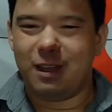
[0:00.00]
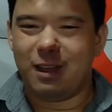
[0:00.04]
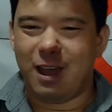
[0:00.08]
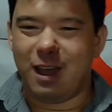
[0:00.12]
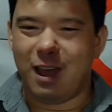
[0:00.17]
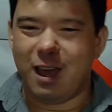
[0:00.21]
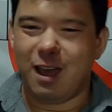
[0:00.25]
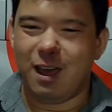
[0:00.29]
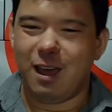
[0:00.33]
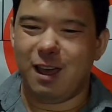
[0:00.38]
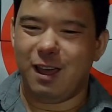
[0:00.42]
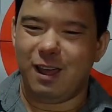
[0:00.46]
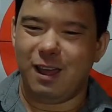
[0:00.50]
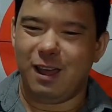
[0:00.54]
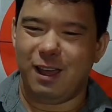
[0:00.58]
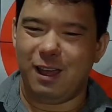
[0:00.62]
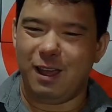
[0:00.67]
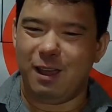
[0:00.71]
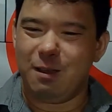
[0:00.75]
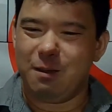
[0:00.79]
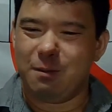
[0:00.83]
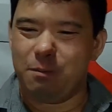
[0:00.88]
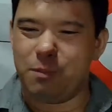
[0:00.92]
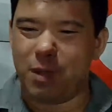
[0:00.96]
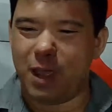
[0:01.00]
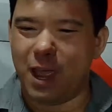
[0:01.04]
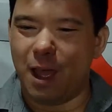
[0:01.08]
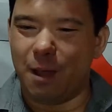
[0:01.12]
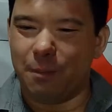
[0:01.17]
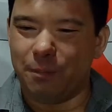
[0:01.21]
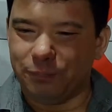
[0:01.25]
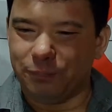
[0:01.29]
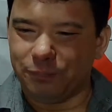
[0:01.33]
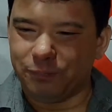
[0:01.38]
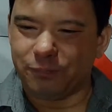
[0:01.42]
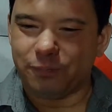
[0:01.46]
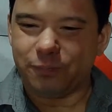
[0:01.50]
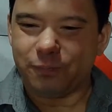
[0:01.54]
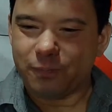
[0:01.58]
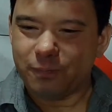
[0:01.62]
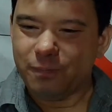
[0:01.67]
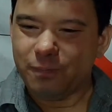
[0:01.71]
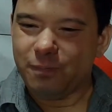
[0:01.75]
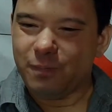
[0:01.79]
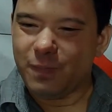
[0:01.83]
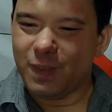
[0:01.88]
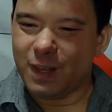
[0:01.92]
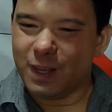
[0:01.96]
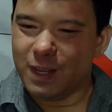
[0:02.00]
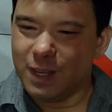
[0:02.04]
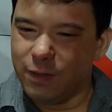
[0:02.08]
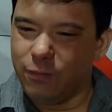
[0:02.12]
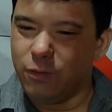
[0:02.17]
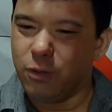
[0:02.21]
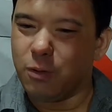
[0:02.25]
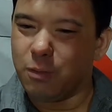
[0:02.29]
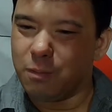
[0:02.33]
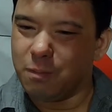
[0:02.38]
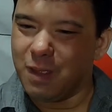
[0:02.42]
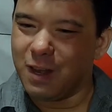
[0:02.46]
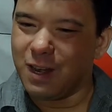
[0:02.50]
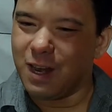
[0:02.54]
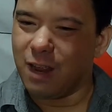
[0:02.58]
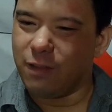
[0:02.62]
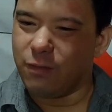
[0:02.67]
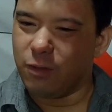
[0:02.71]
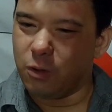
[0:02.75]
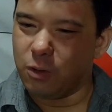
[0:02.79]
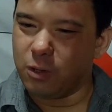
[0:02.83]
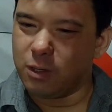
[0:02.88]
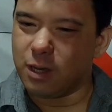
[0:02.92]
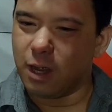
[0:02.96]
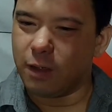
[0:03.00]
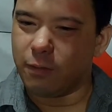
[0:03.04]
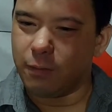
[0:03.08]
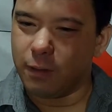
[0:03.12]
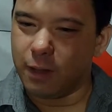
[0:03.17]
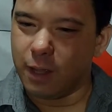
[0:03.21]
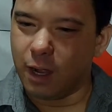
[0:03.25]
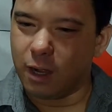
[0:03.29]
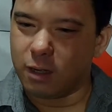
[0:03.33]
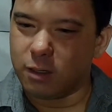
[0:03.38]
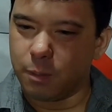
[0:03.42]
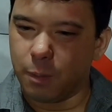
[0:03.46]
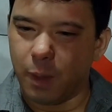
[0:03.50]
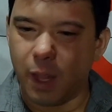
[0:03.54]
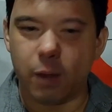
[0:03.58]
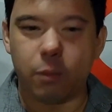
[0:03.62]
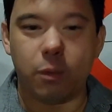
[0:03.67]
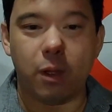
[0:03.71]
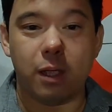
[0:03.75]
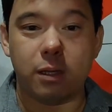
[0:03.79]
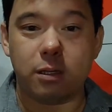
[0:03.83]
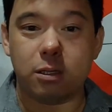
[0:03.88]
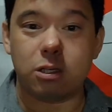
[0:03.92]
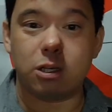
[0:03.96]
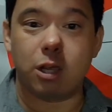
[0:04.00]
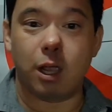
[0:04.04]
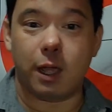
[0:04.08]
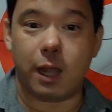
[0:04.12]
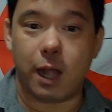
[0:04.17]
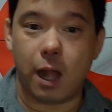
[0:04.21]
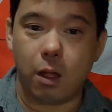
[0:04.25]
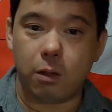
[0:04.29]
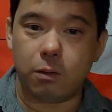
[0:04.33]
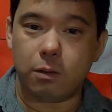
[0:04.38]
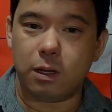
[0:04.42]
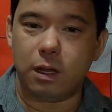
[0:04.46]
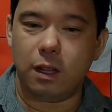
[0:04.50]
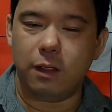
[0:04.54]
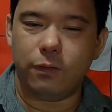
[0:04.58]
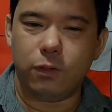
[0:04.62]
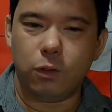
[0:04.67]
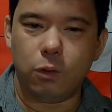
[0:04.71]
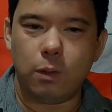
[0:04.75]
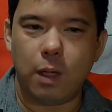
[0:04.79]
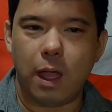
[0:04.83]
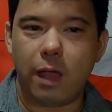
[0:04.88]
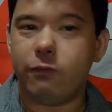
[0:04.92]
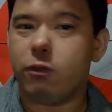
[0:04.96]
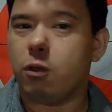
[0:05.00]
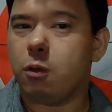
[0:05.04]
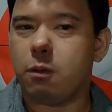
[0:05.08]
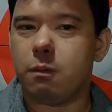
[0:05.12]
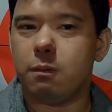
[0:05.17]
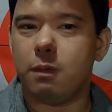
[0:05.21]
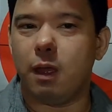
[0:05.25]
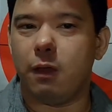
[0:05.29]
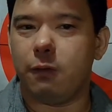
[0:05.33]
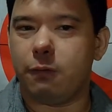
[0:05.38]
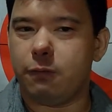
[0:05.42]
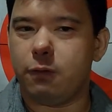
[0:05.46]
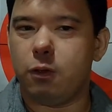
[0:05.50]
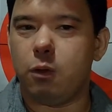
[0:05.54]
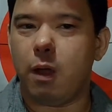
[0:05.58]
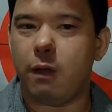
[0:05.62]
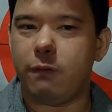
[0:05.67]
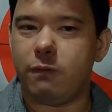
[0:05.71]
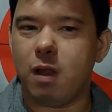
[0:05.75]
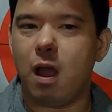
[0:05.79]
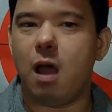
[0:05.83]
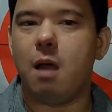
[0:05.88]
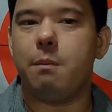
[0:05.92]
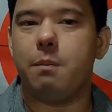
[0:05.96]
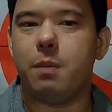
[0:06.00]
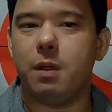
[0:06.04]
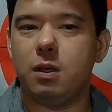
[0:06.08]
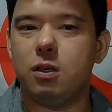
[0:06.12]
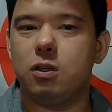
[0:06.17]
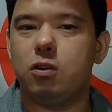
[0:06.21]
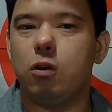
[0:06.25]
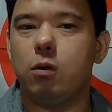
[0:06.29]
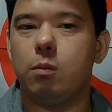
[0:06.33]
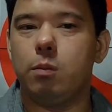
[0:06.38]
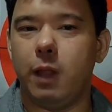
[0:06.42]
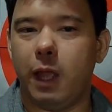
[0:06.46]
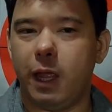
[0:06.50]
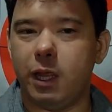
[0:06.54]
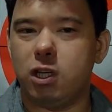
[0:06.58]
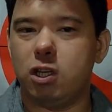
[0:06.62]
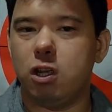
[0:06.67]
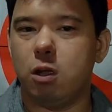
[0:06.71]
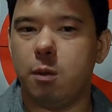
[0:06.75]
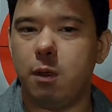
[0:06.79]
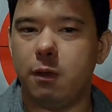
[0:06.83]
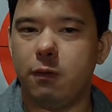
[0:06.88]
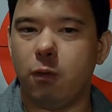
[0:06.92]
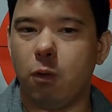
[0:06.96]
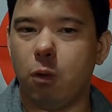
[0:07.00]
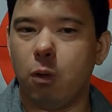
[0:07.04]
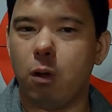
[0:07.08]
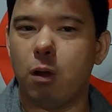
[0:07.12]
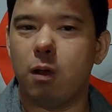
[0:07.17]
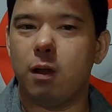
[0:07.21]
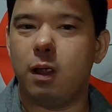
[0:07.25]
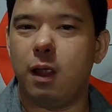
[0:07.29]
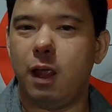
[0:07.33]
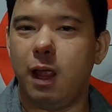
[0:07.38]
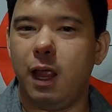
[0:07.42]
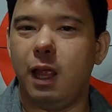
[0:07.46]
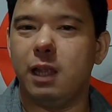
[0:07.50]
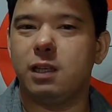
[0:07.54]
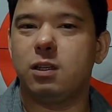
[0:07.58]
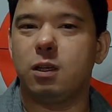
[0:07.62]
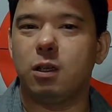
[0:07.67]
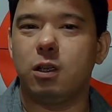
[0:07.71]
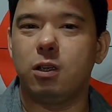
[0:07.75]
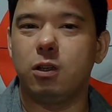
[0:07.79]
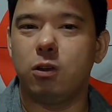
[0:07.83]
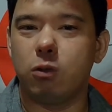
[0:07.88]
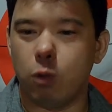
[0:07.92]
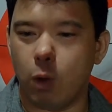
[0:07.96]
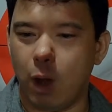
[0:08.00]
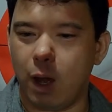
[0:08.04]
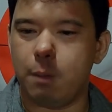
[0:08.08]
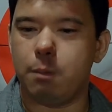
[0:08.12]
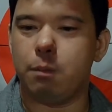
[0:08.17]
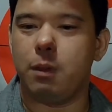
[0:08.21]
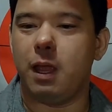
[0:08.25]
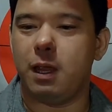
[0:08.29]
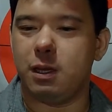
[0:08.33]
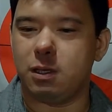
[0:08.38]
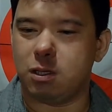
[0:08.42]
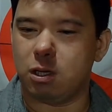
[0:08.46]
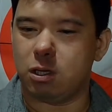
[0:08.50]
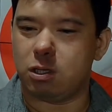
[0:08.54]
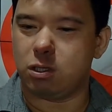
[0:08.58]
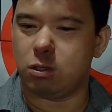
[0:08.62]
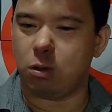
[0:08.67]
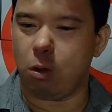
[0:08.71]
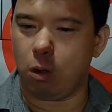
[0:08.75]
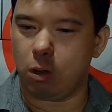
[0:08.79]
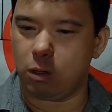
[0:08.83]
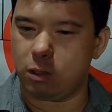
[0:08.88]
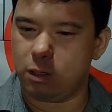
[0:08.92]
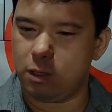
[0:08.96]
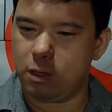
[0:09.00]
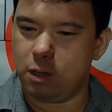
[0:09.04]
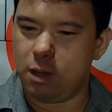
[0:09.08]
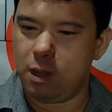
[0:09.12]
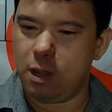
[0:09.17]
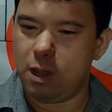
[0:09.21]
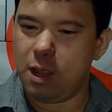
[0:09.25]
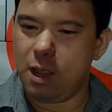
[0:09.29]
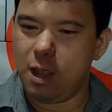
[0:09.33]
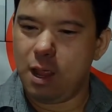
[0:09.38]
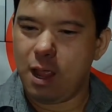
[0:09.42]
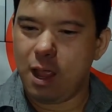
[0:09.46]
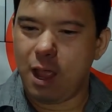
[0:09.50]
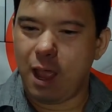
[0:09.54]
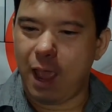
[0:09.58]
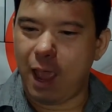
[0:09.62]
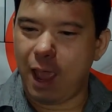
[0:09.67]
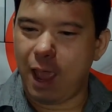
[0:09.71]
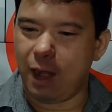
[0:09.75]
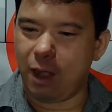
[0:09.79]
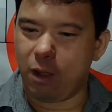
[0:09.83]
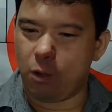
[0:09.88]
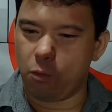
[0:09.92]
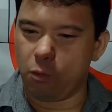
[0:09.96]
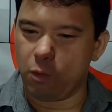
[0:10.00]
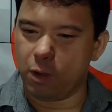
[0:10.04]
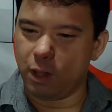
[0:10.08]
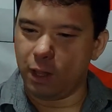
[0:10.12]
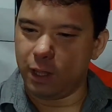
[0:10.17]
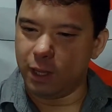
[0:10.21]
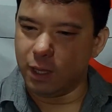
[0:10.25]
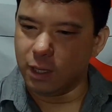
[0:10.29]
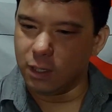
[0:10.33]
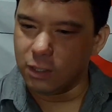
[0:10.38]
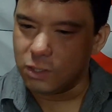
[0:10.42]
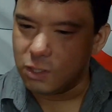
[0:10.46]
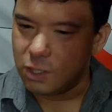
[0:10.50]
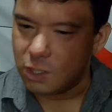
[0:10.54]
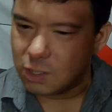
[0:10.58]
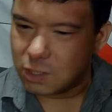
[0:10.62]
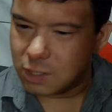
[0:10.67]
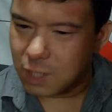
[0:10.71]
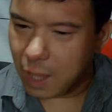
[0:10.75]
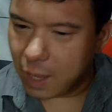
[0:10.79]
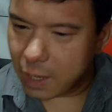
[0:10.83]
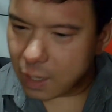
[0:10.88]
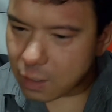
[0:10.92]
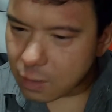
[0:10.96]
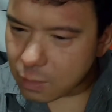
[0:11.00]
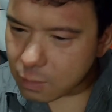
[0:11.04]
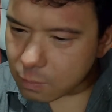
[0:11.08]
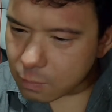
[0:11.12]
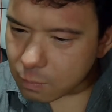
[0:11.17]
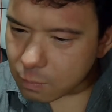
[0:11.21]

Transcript: But yeah, if you midnight, you can definitely get up to Blade West. Check it out. If you have not been to a Blade show before, it's a great place to start. And it really is just like,